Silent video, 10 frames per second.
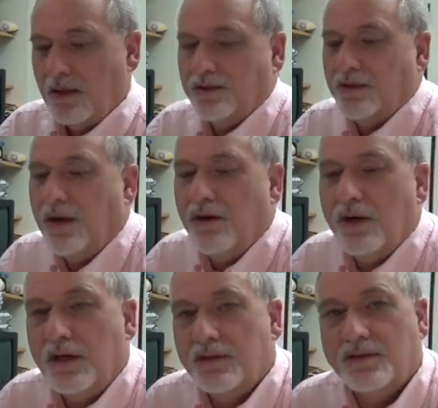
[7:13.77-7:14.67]
And so here
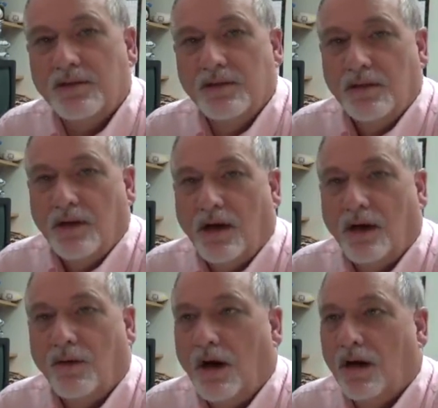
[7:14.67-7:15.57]
is
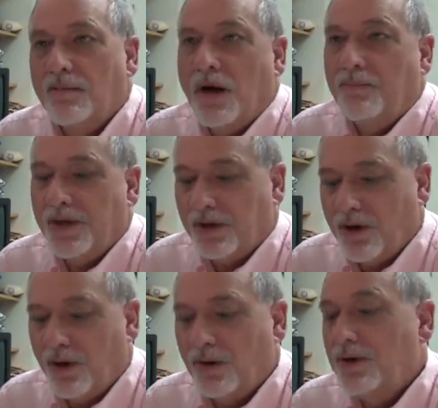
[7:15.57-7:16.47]
a bit of
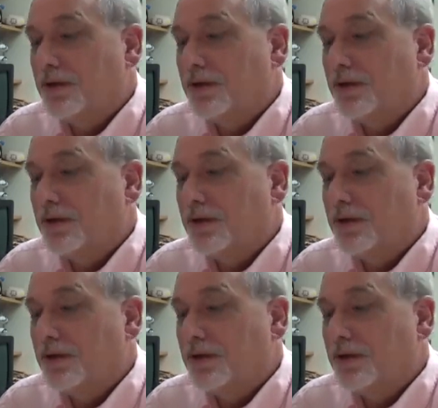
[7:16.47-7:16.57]
code.